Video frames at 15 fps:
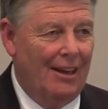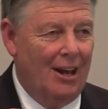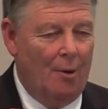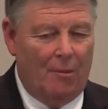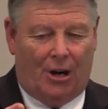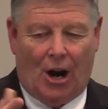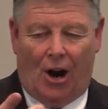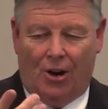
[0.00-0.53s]

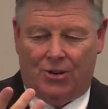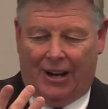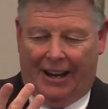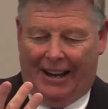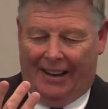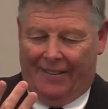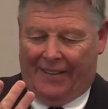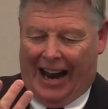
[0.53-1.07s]
Because
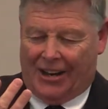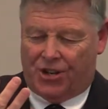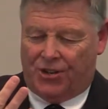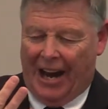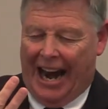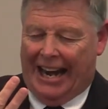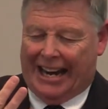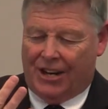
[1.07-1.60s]
that
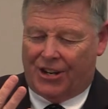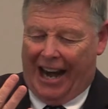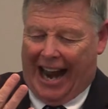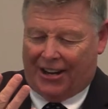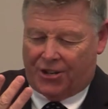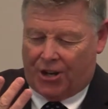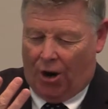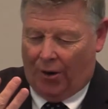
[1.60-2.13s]
snake is
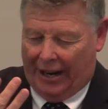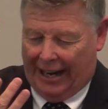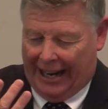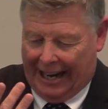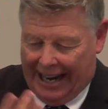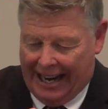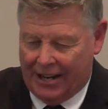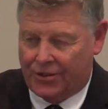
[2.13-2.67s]
latched on
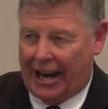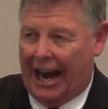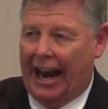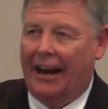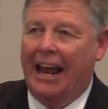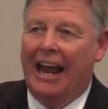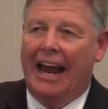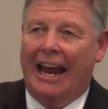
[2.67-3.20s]
his
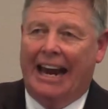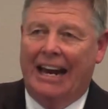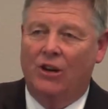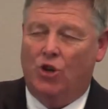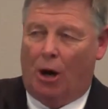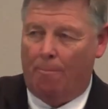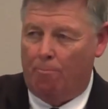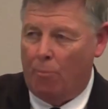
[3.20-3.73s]
hand.
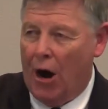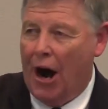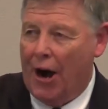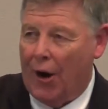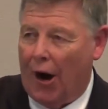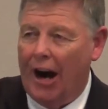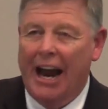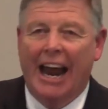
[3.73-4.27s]
He's a
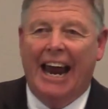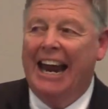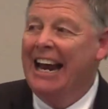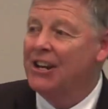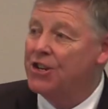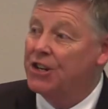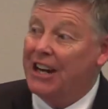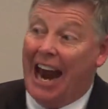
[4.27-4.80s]
murderer. He
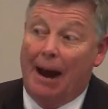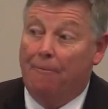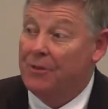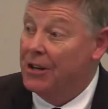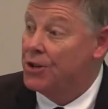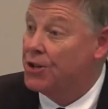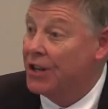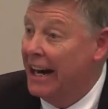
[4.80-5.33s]
escaped
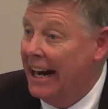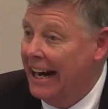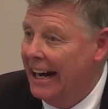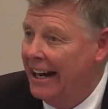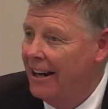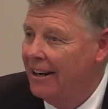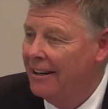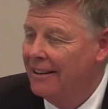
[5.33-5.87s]
the
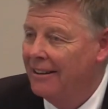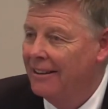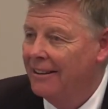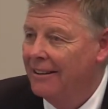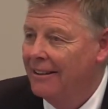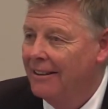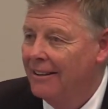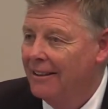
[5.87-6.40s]
sea,
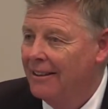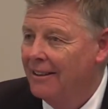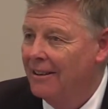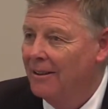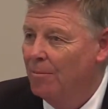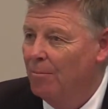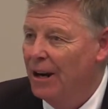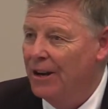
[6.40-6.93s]

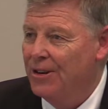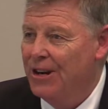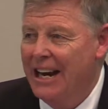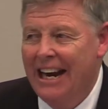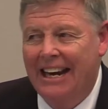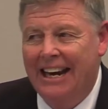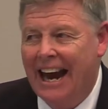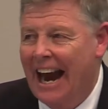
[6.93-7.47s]
but
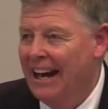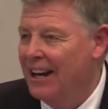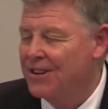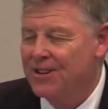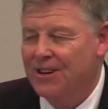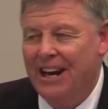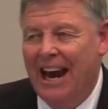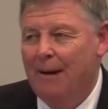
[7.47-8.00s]
he can't
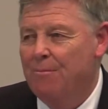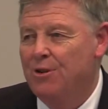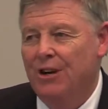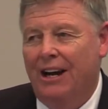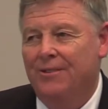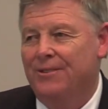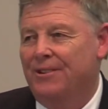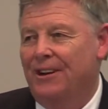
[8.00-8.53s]
escape
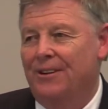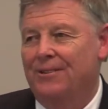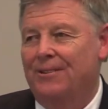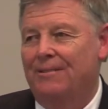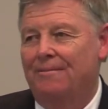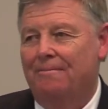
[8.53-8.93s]
justice.